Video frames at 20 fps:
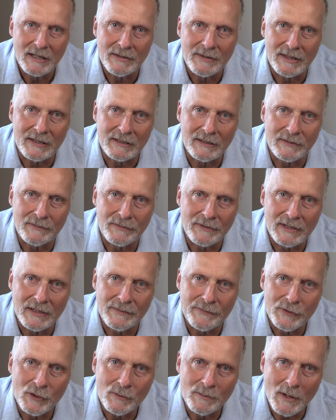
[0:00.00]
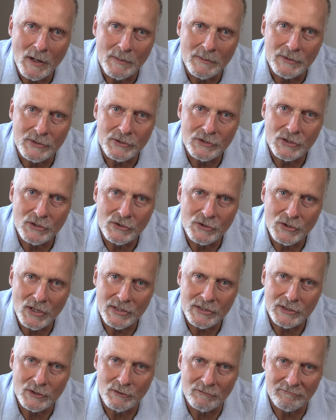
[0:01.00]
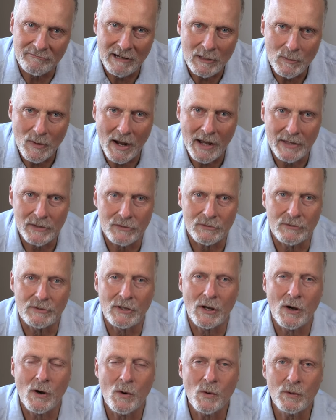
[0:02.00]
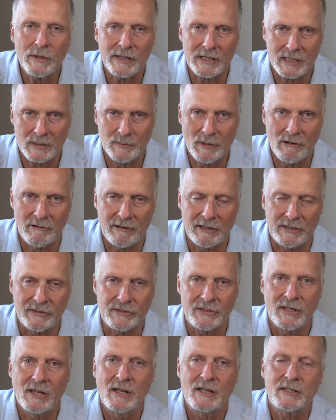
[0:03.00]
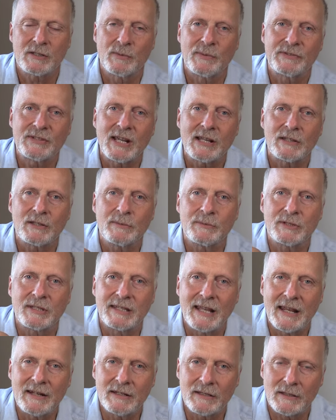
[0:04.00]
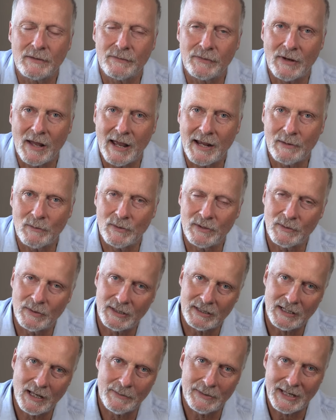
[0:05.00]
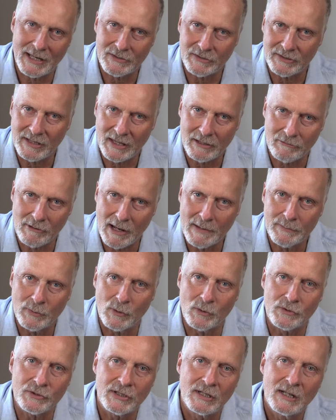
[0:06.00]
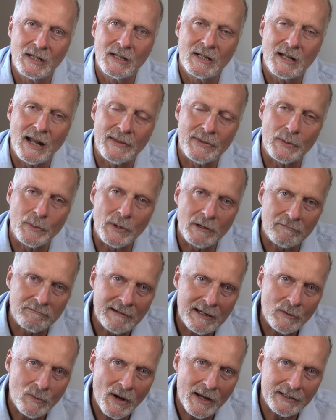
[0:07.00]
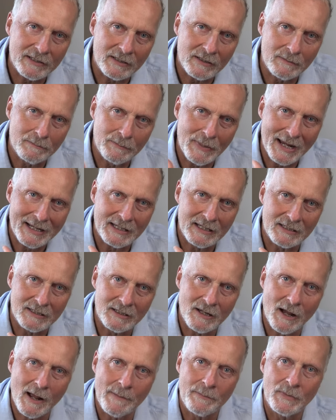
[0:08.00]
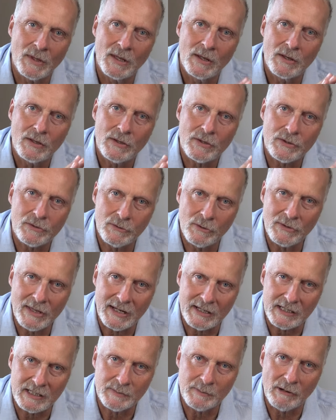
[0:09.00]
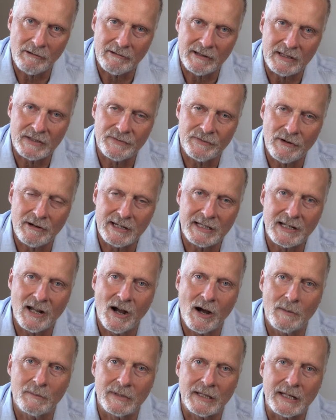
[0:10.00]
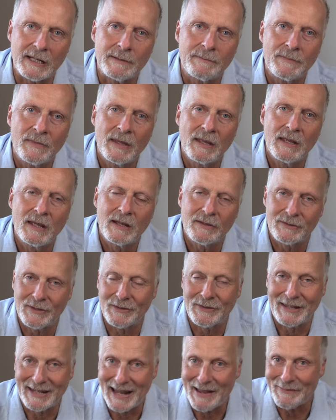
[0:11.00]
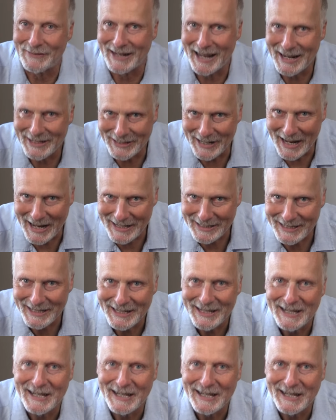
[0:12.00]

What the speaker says: they can, in a few moments, just rewind through the whole experience. So we take them to the end of the flight when we're coming out at the other airport, and then we're rewinding them back in time through that experience very calmly that they haven't had yet,